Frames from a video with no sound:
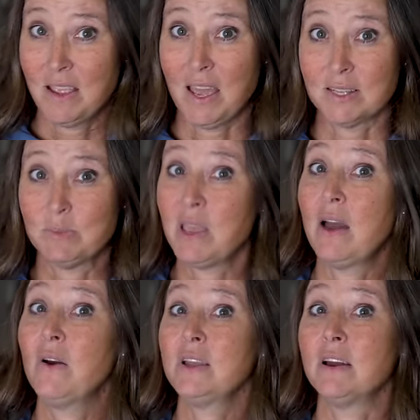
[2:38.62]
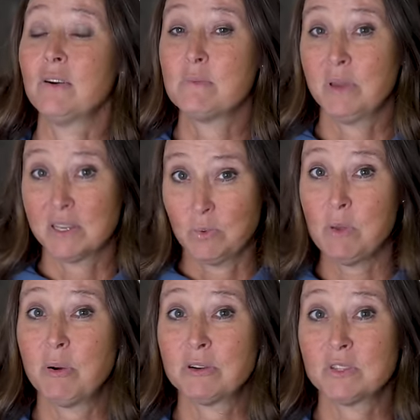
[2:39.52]
ask me how I know, because
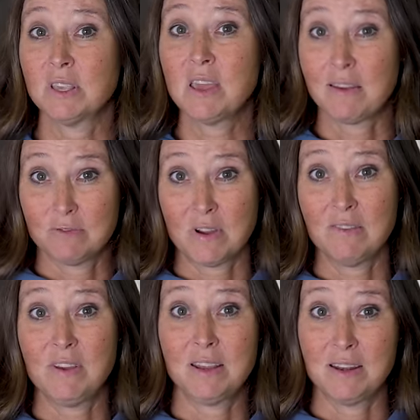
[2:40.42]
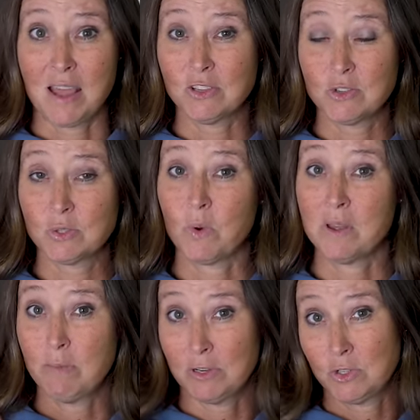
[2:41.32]
we personally have renovated not just
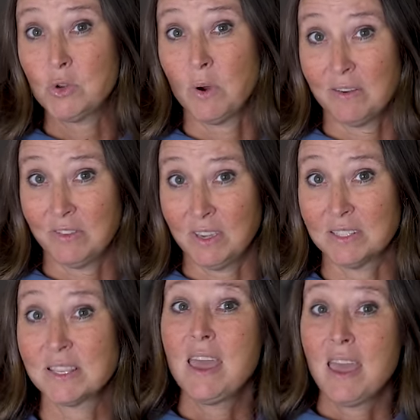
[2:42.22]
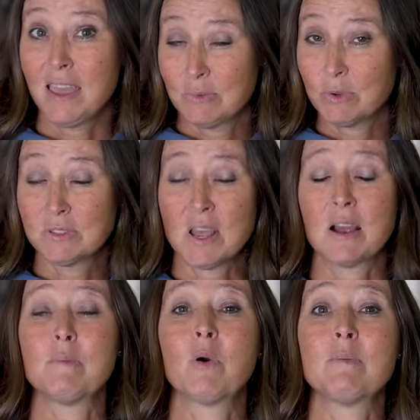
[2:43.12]
1, but 2 RVs, and we'll
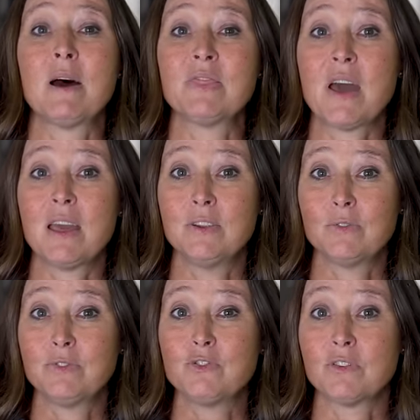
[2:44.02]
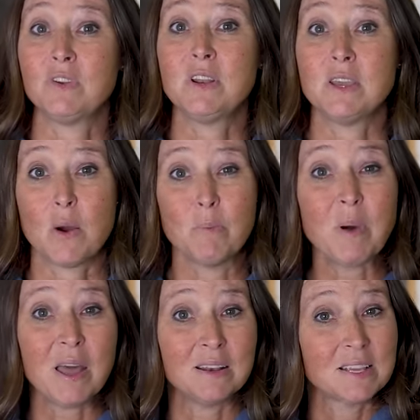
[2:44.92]
talk more about that in a future video.
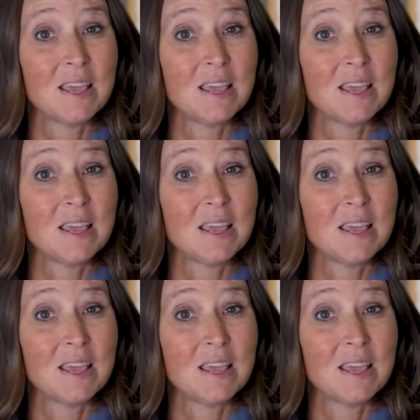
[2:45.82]
But